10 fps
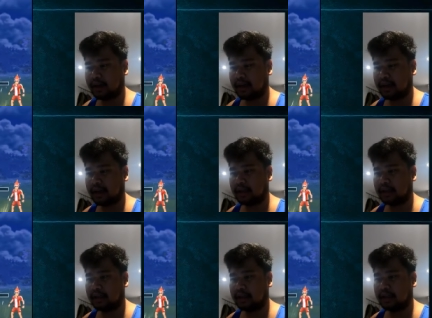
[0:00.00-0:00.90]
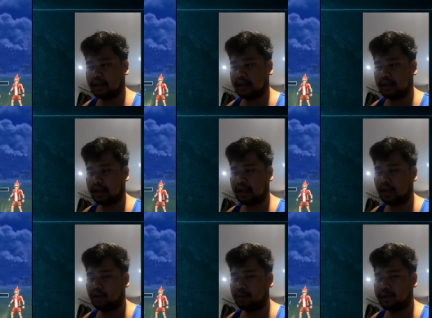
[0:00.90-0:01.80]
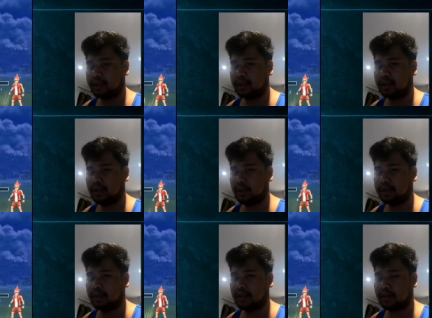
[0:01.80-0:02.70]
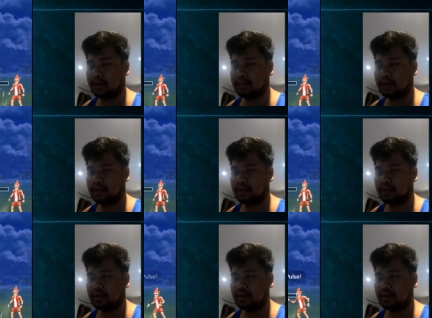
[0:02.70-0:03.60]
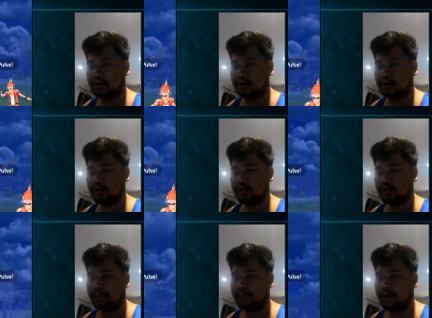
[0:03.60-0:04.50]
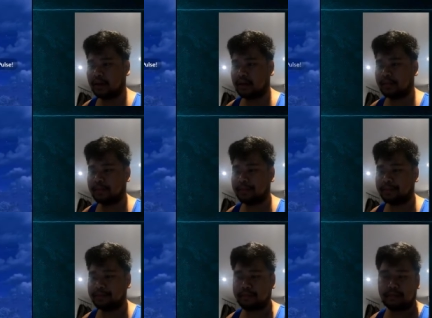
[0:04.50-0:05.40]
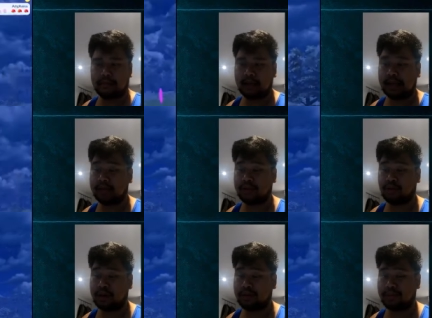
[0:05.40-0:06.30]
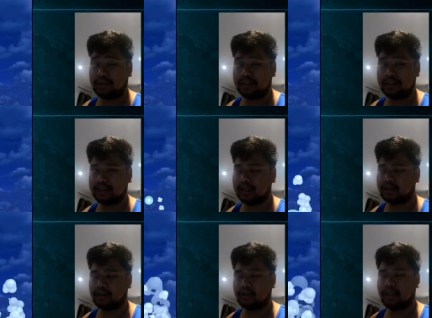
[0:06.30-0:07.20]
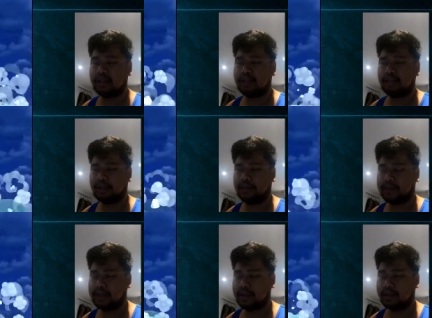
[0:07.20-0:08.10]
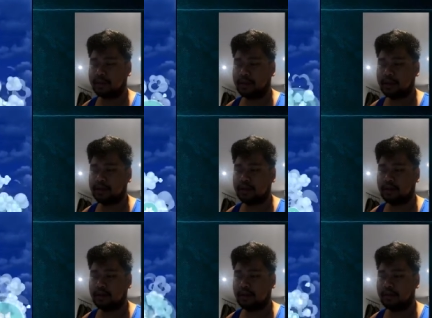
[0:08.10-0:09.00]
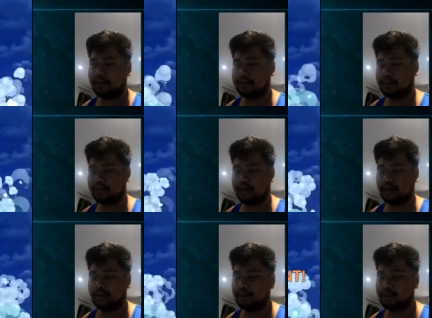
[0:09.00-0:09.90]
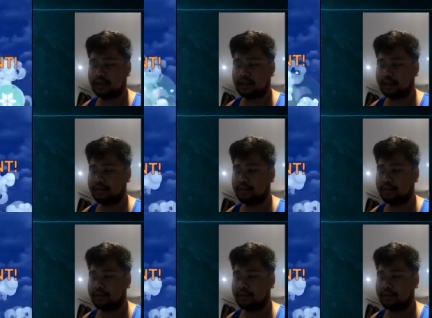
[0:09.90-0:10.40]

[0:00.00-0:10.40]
I 100% know it's a Thunder Punch, but they have a Dragon Pulse instead. So Dragon Pulse and Thunder Punch, they go for the same.